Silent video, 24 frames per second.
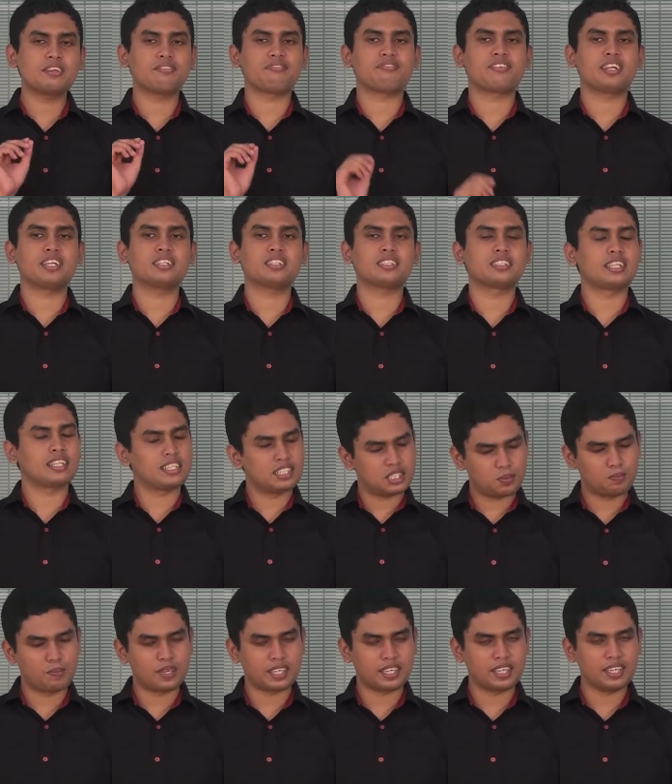different than
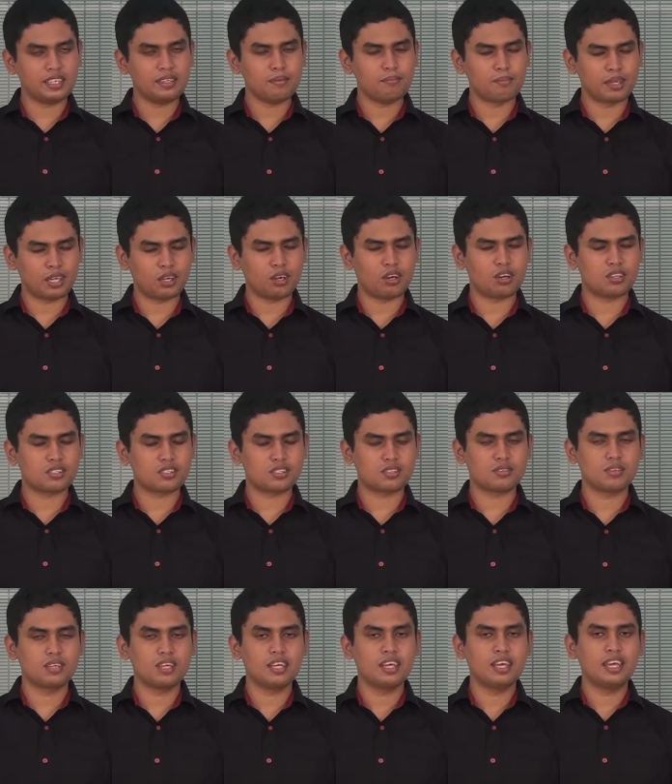speaking
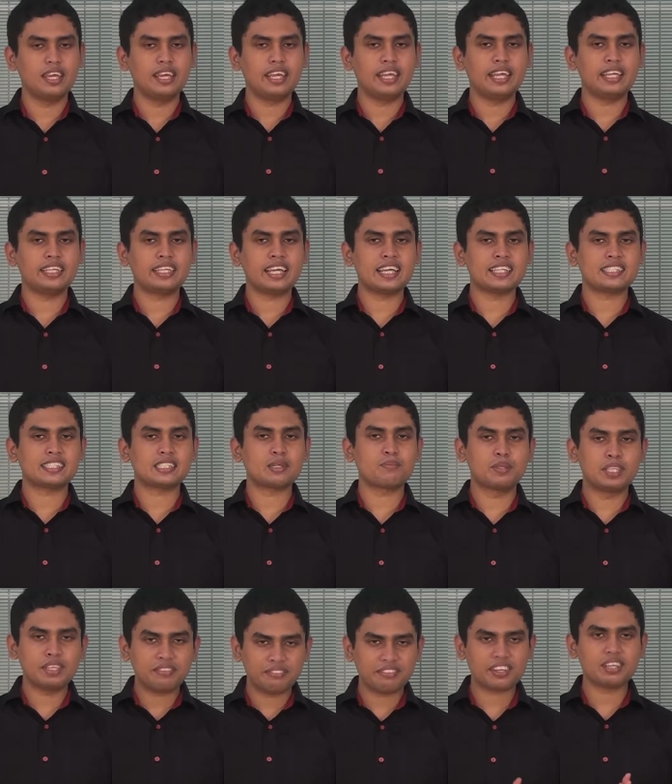because it has
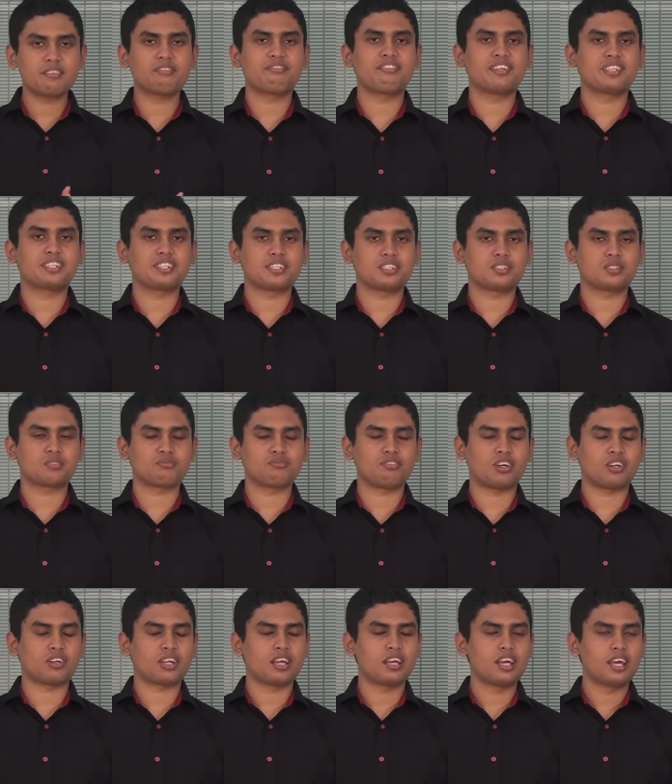some different features
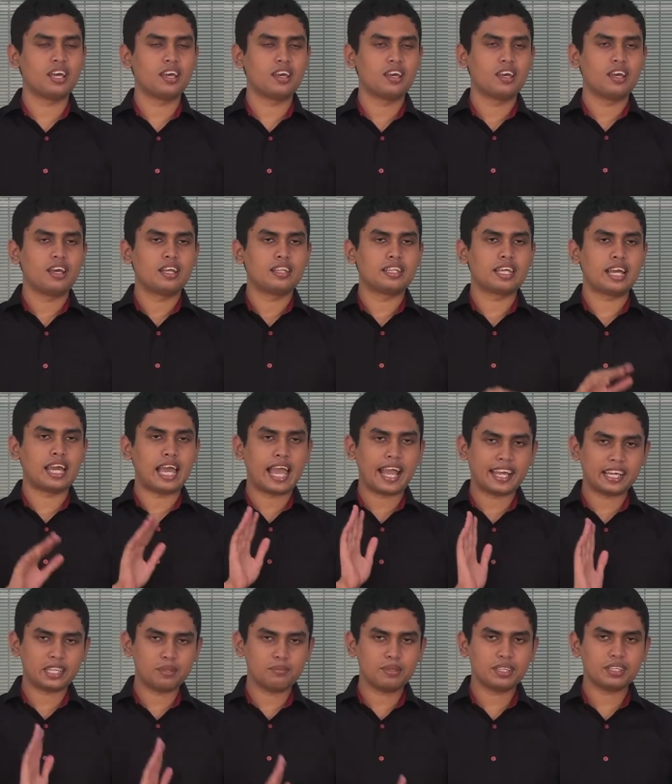for the
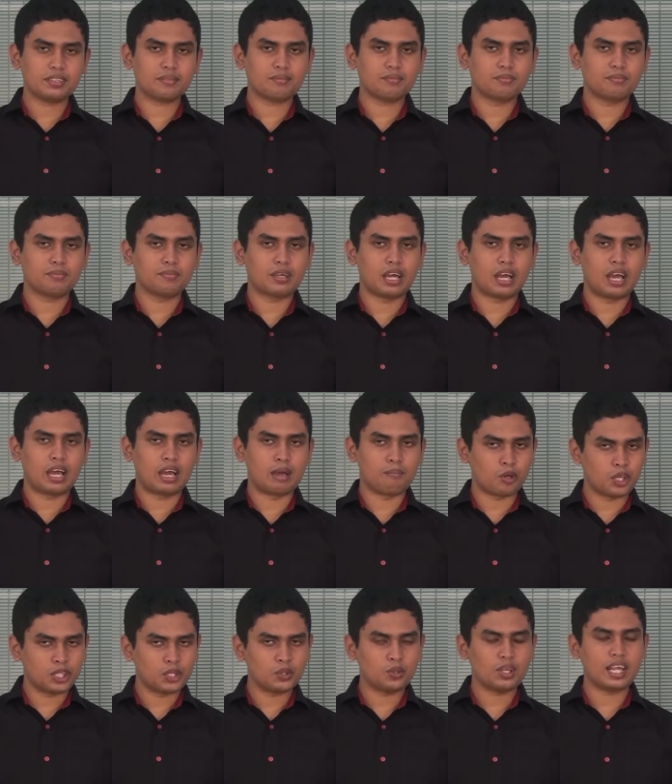academic
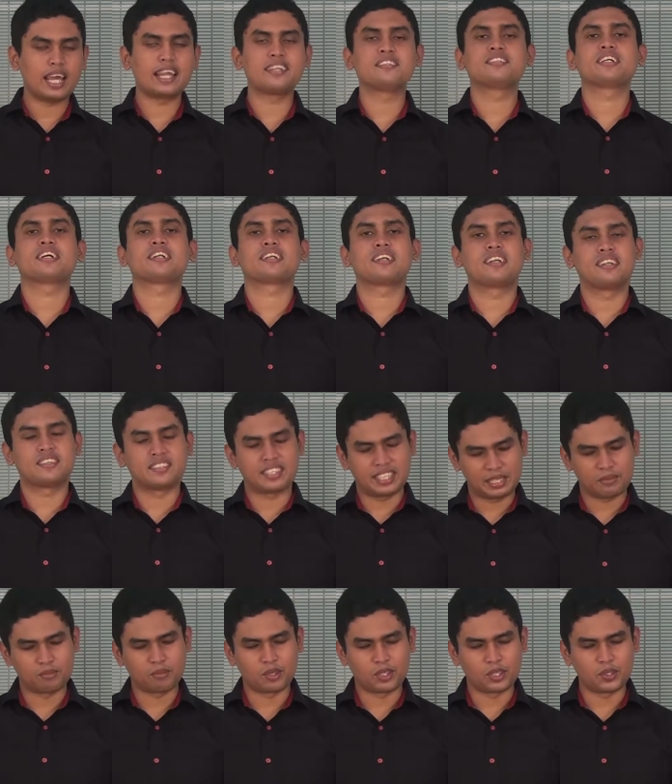module and general
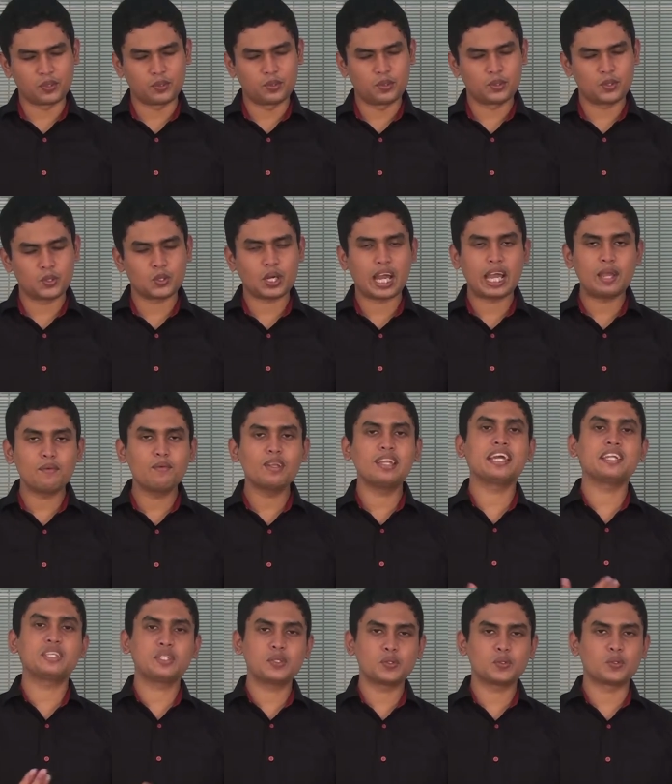training module. So I will
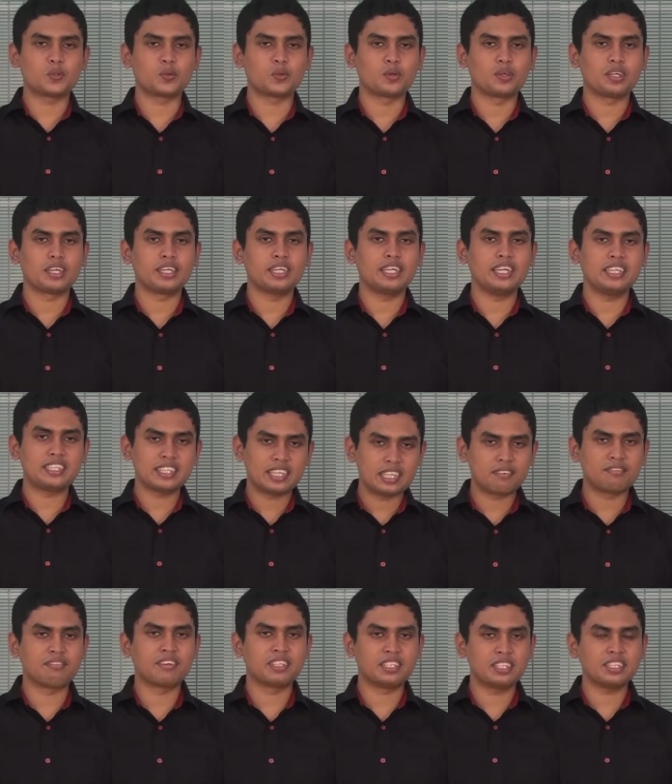let you know each and
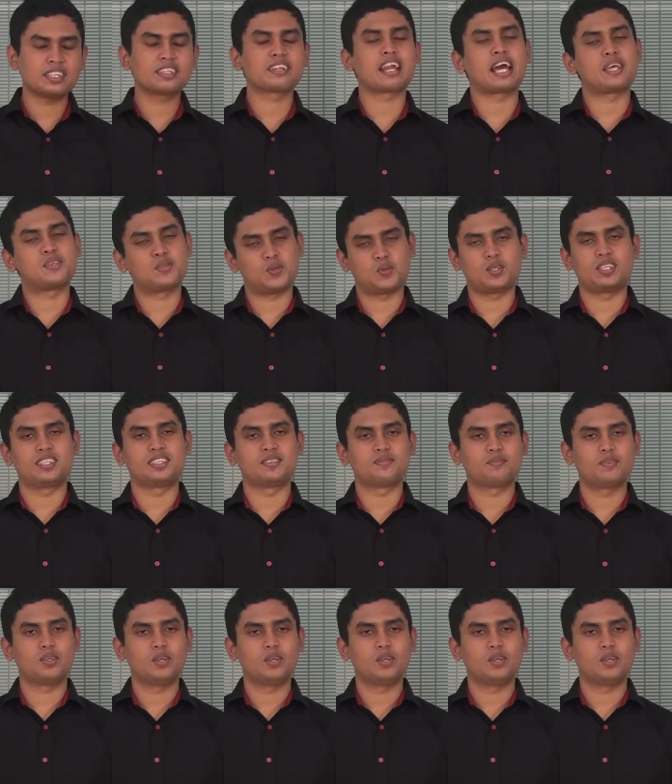everything gradually.